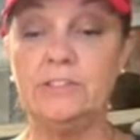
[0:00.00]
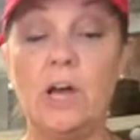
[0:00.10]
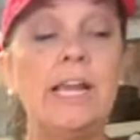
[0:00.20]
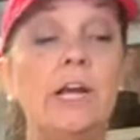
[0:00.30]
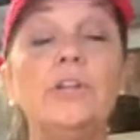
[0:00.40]

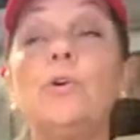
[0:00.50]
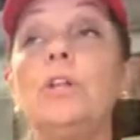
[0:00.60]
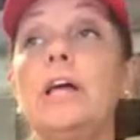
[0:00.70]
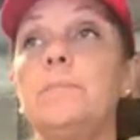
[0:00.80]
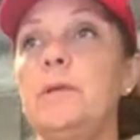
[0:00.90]
I know a
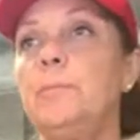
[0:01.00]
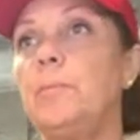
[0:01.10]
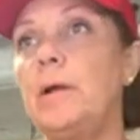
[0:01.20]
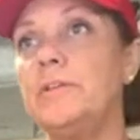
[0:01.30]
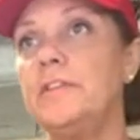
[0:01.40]
lot of people
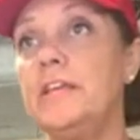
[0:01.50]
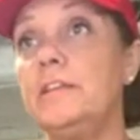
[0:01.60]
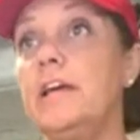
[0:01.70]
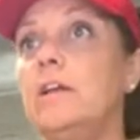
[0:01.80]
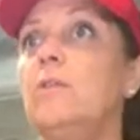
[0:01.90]
probably think
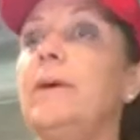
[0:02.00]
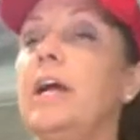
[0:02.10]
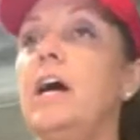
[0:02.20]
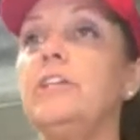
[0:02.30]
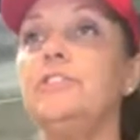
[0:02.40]
that, oh my
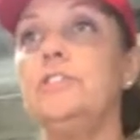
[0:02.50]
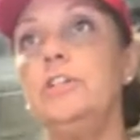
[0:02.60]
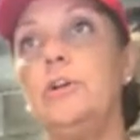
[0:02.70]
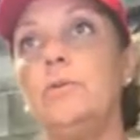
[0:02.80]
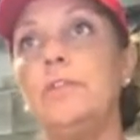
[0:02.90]
gosh, you
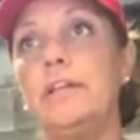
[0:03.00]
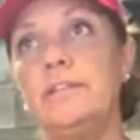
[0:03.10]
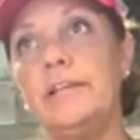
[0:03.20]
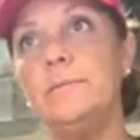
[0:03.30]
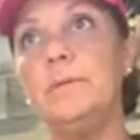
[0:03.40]
know,
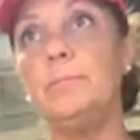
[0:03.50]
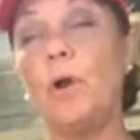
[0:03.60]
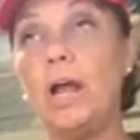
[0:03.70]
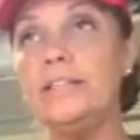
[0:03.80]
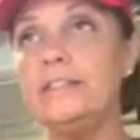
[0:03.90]
they can be
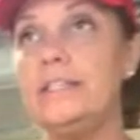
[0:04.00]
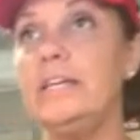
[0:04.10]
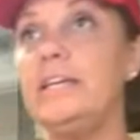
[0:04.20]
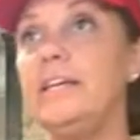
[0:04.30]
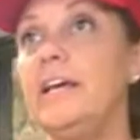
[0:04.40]

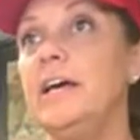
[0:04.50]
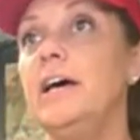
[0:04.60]
pricey.